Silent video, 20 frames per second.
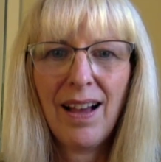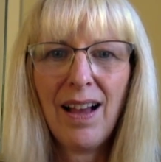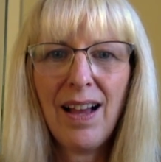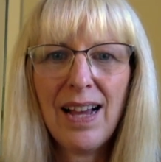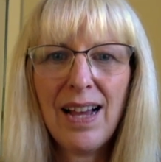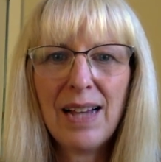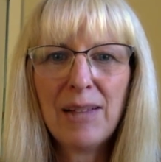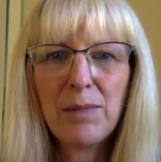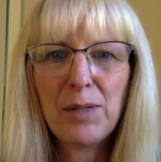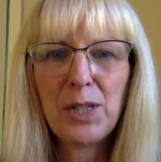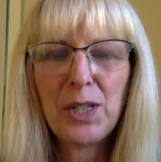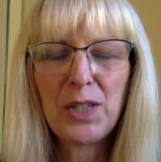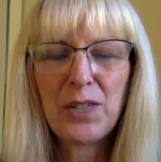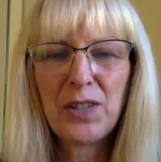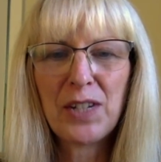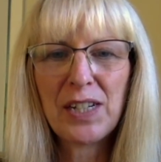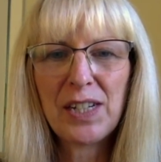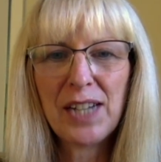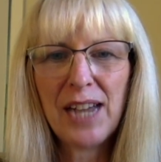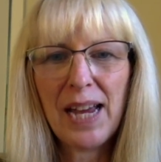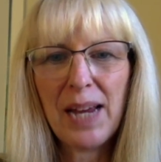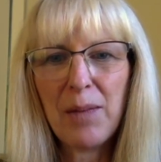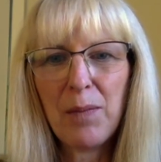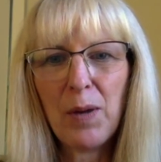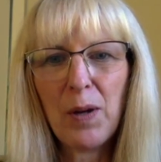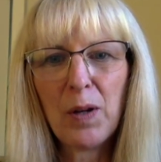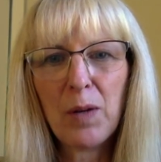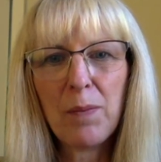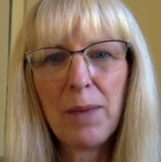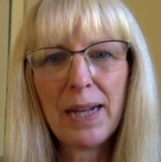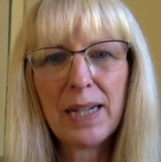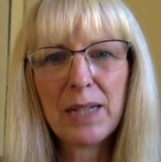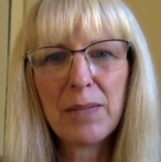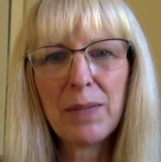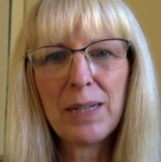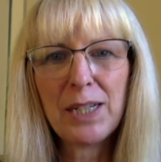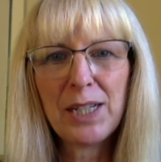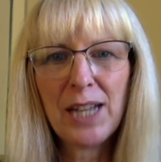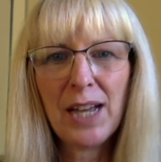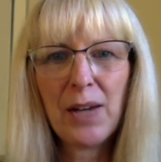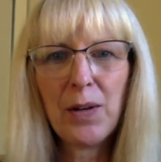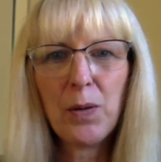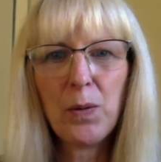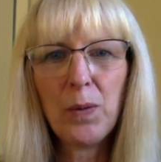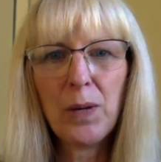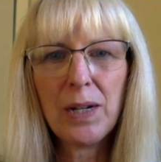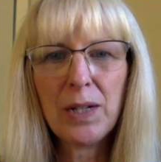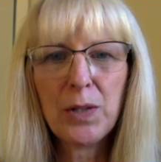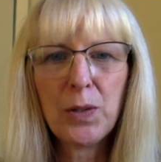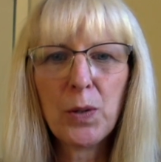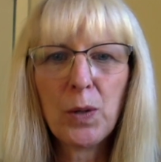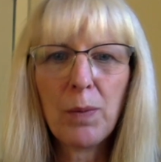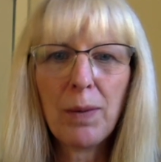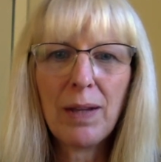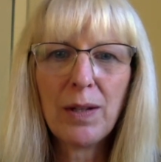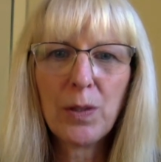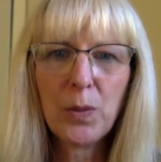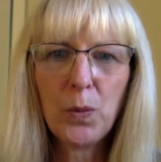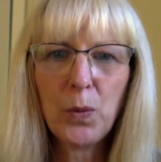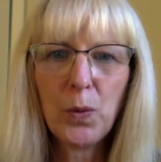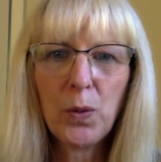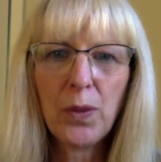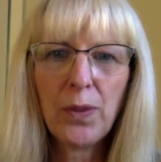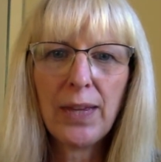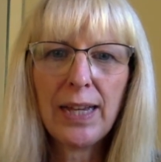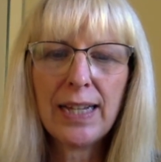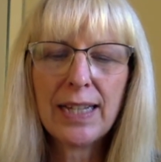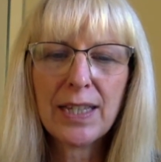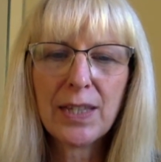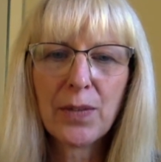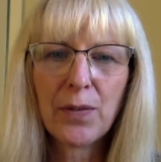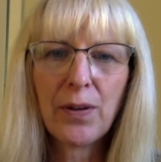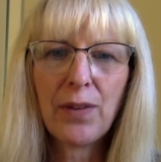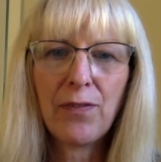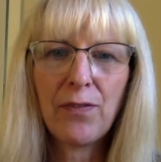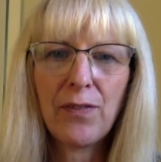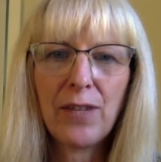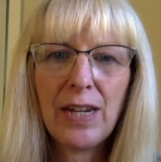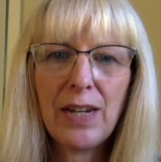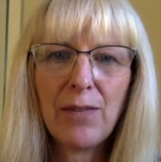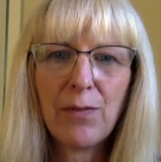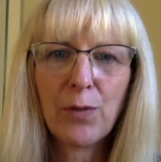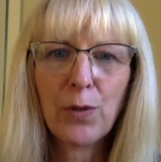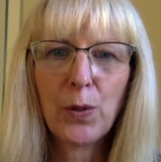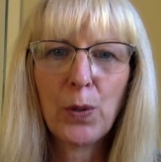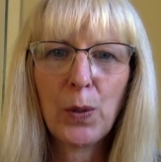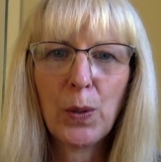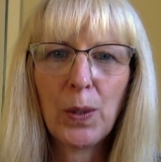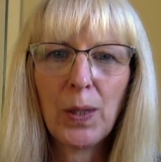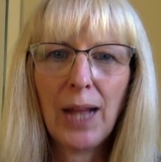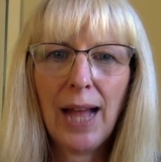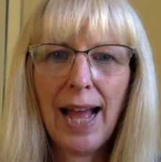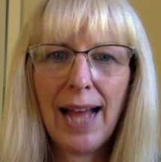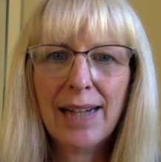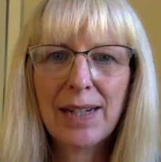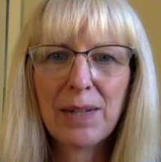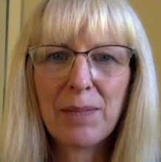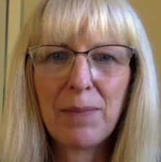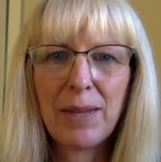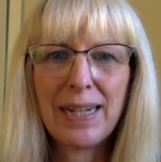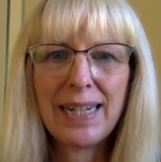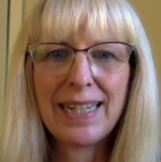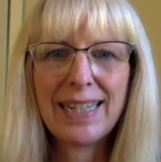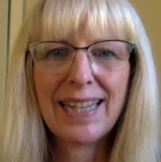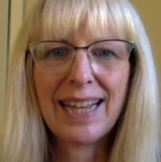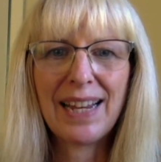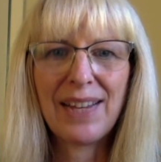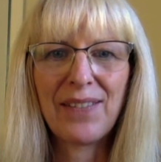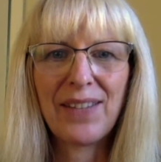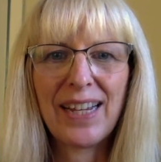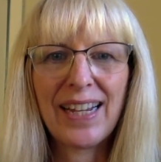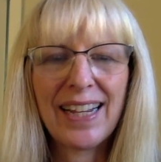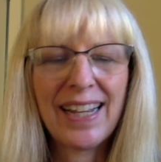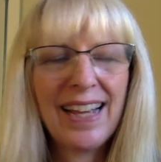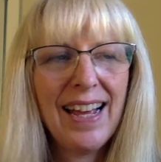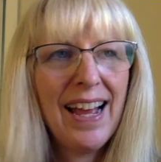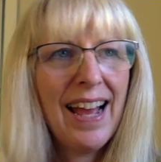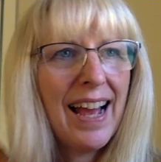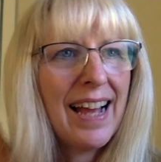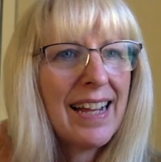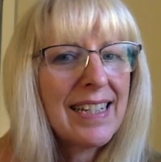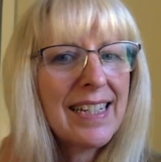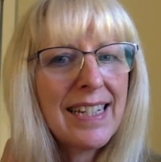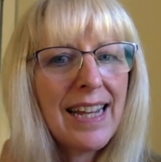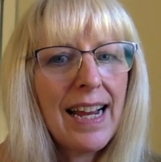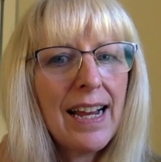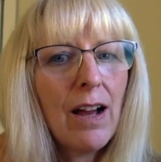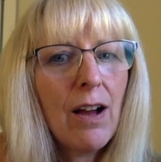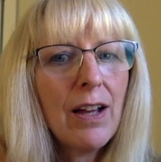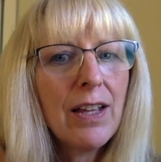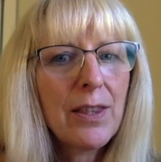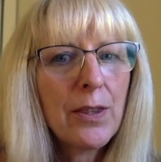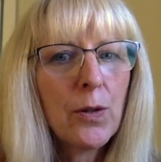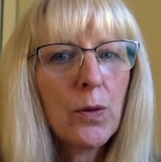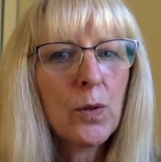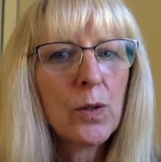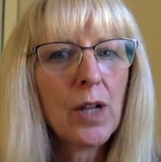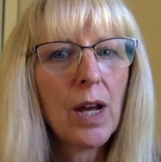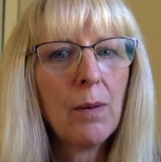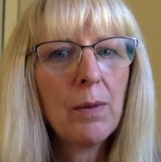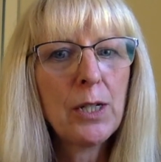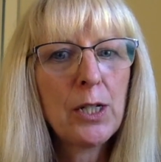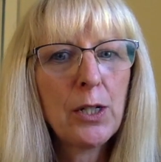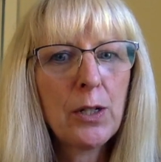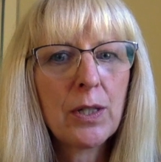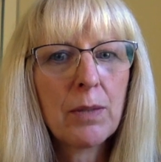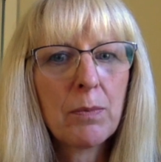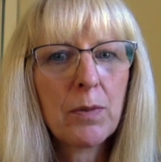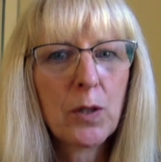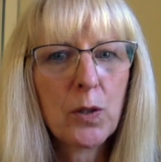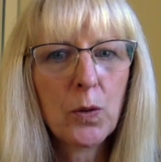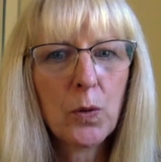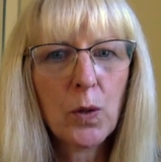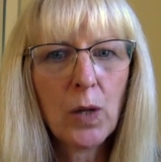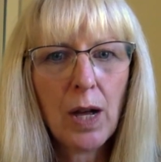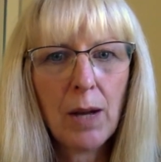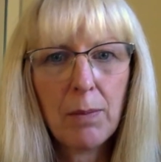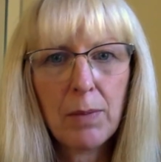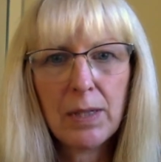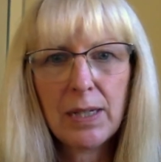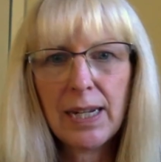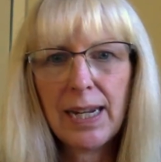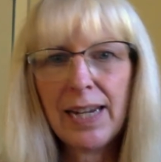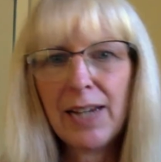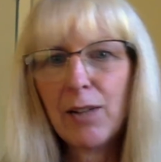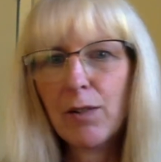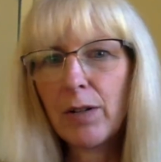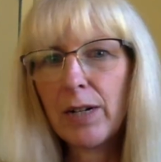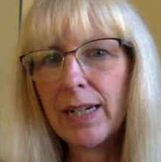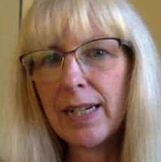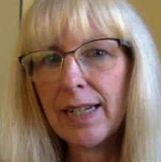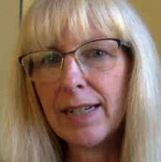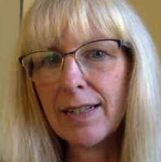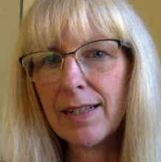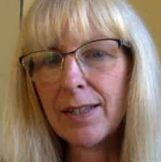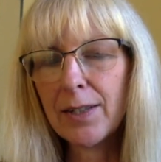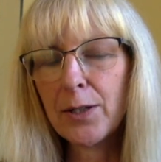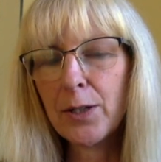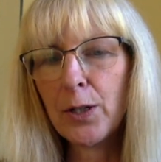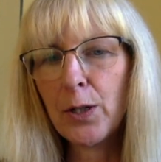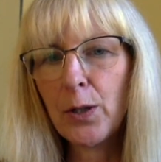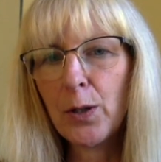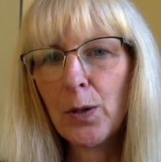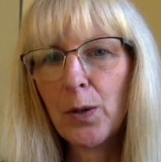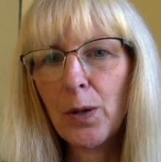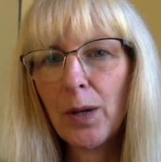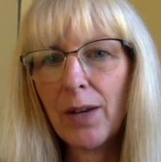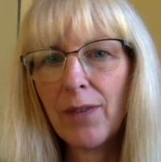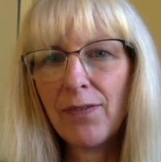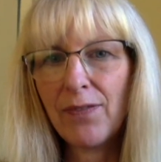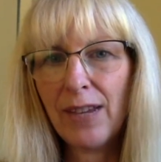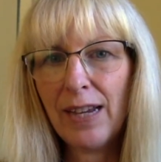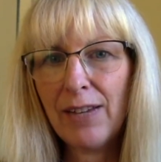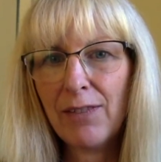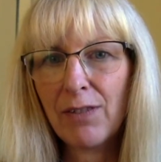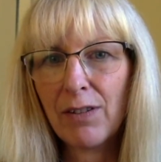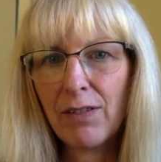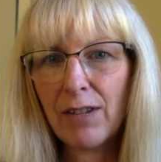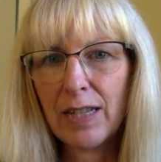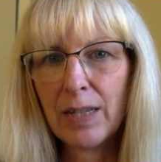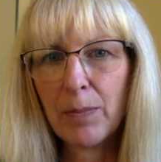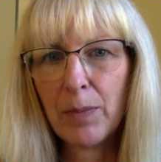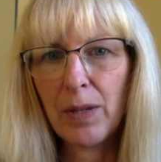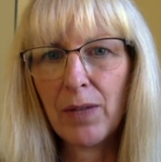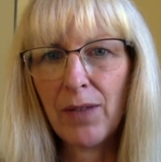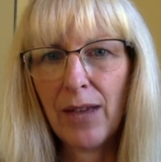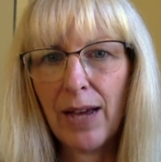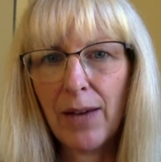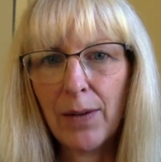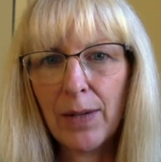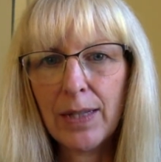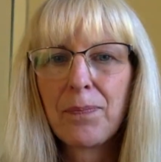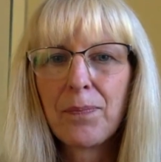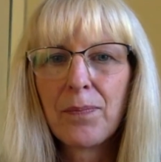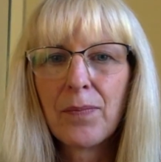Hi, I'm Shoestring Jay and welcome back to my channel where I talk about all things thrifty, frugal and money saving. And today I thought I would use some store cupboard ingredients to cook a favourite recipe of ours.